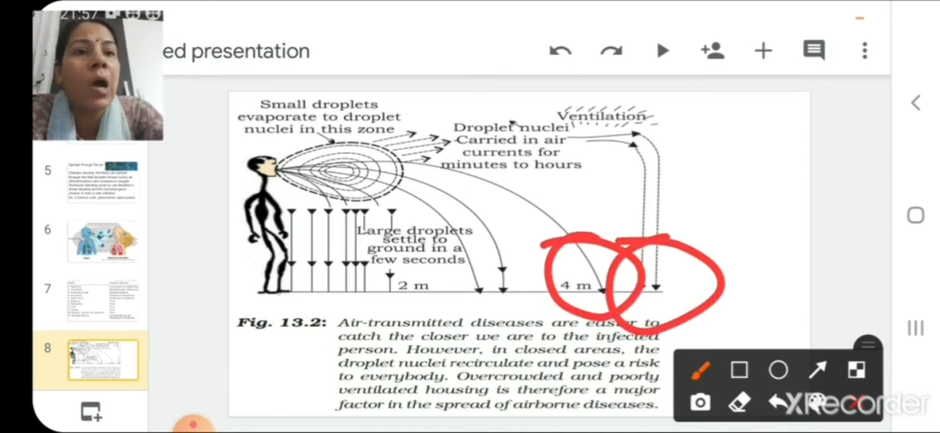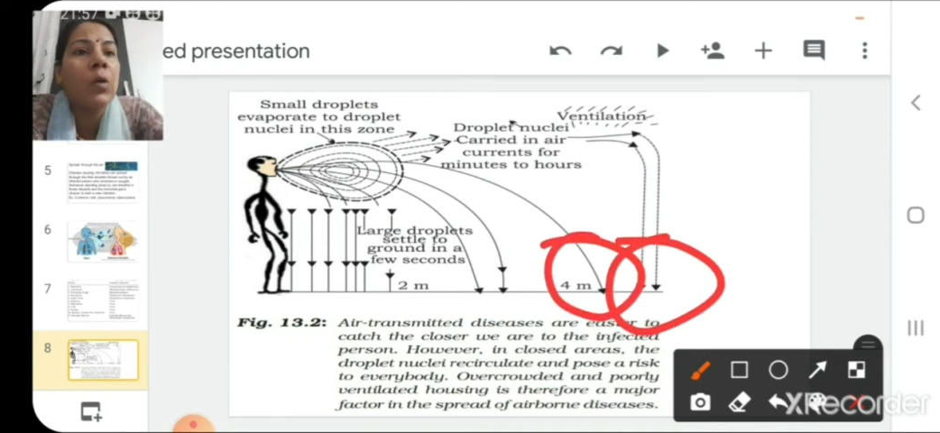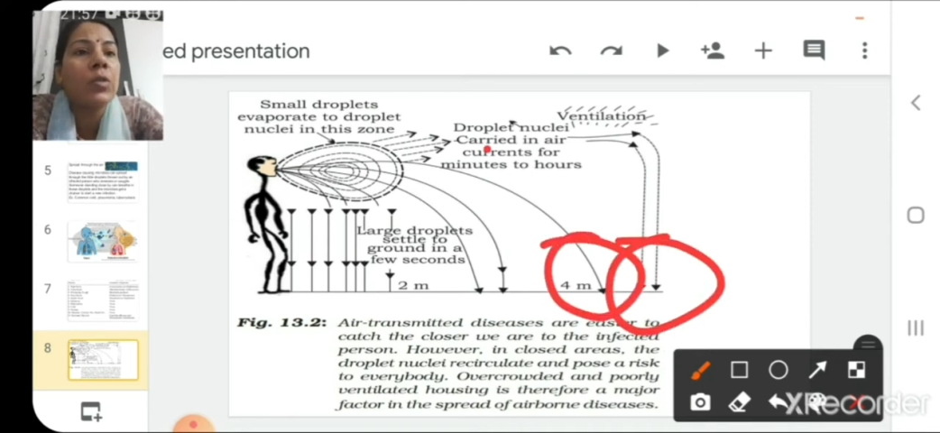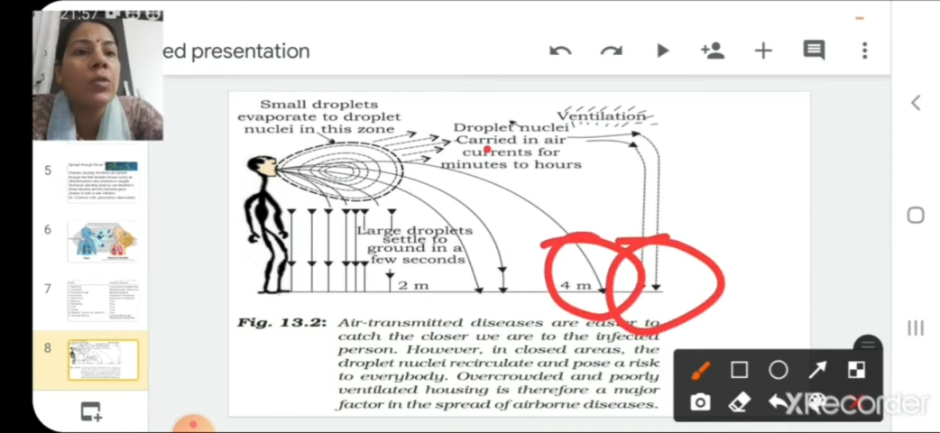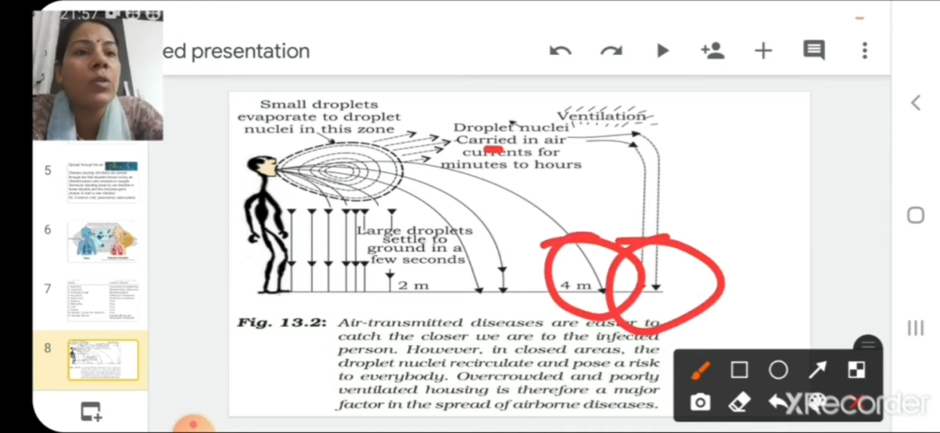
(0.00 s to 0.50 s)

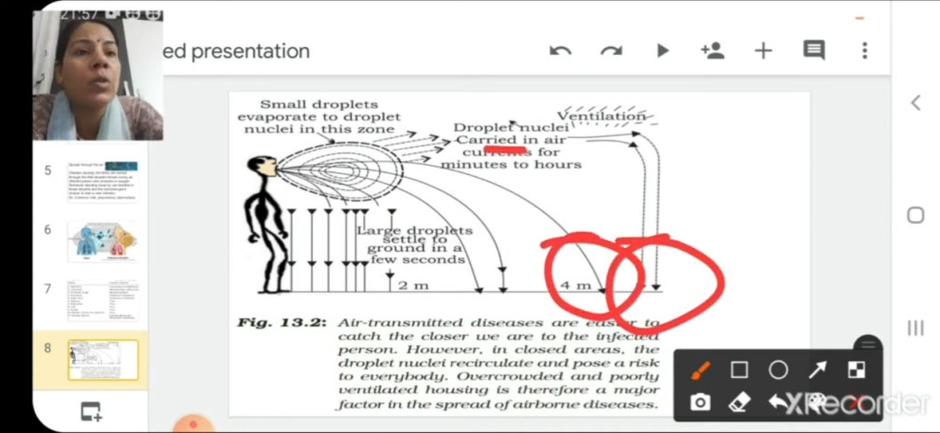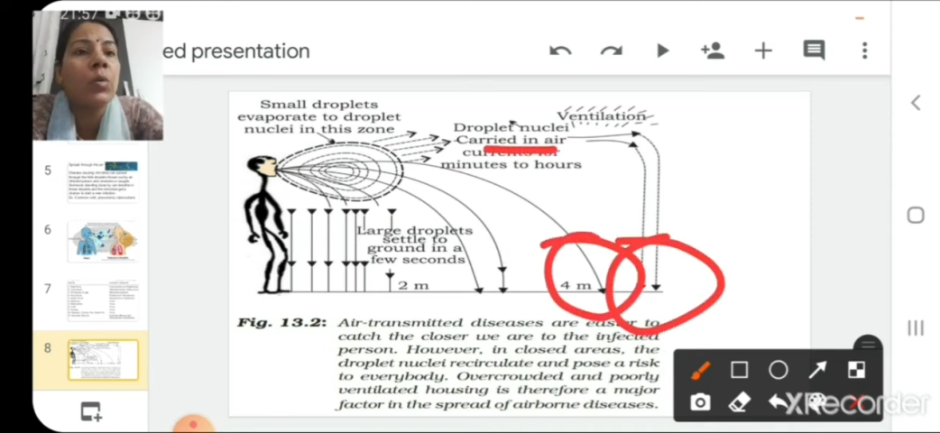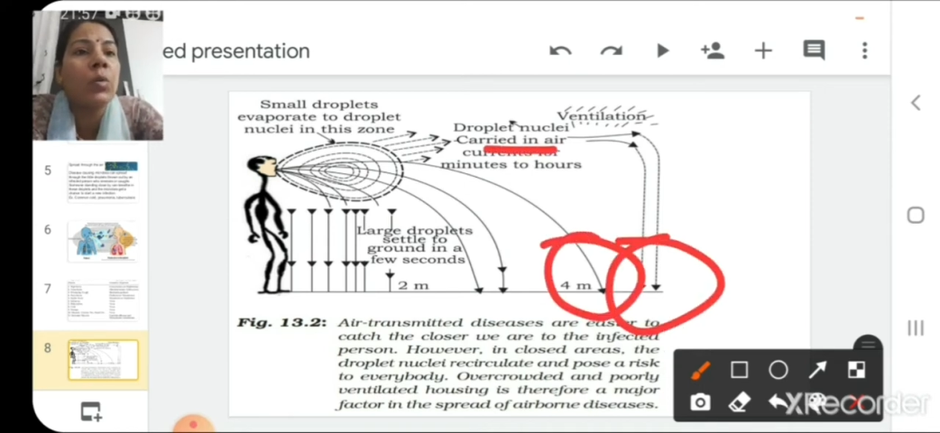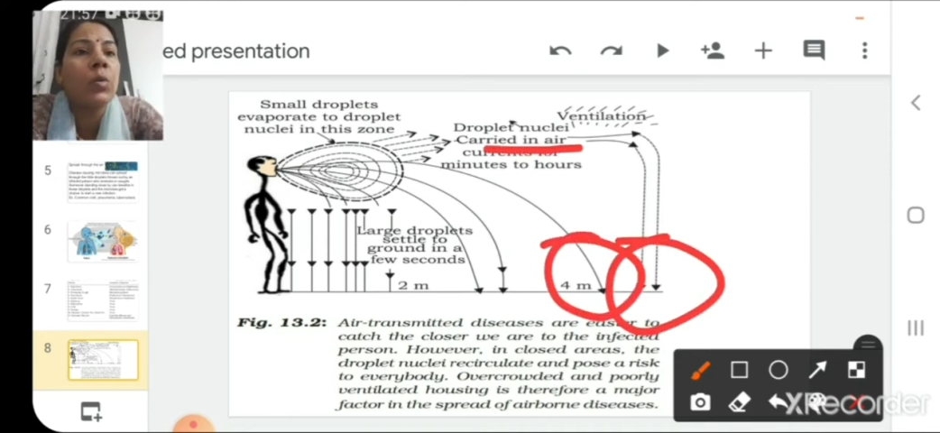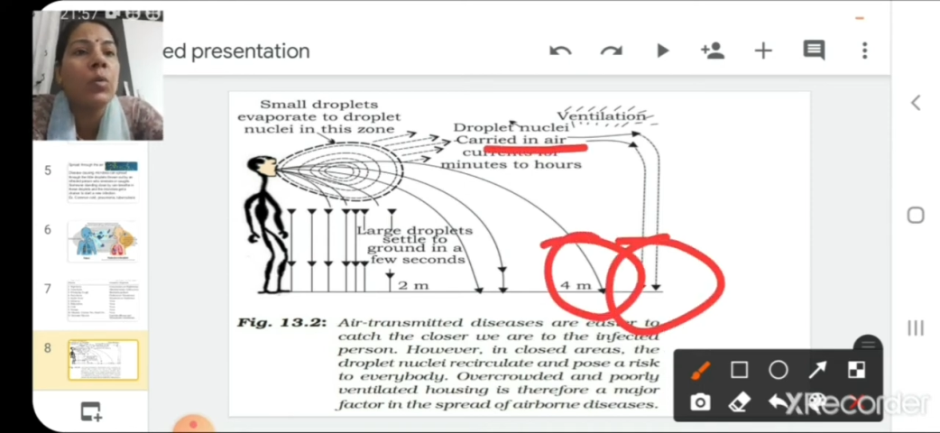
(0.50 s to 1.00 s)
through
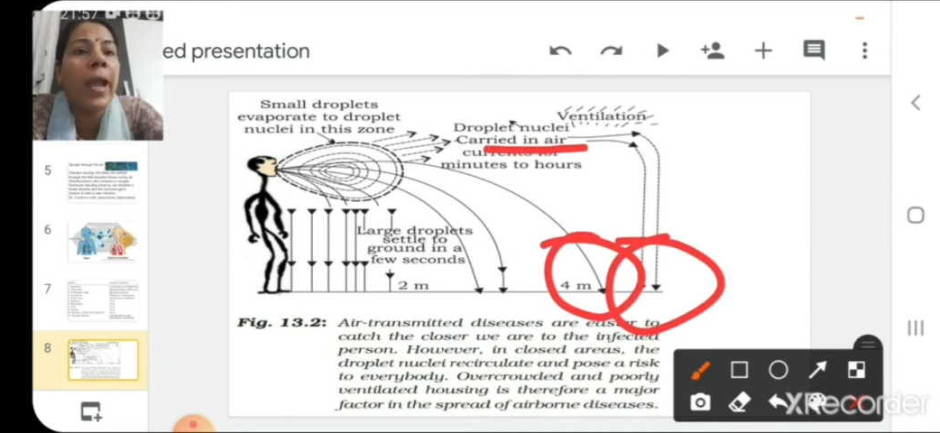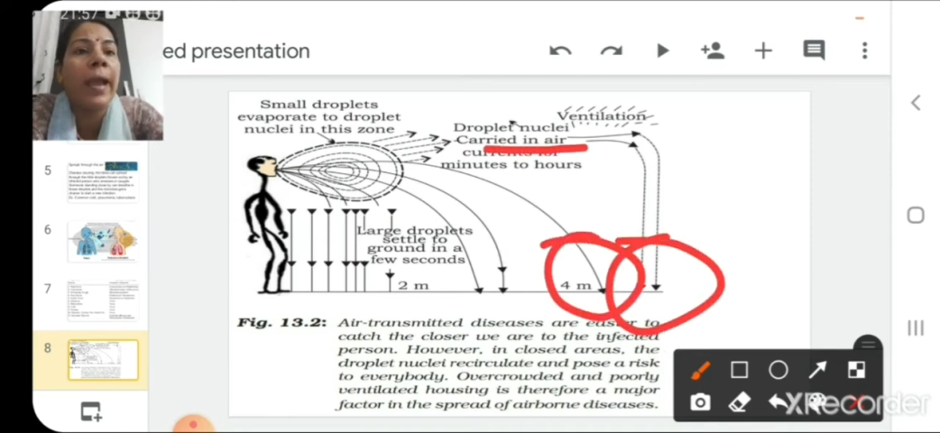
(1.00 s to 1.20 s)
air,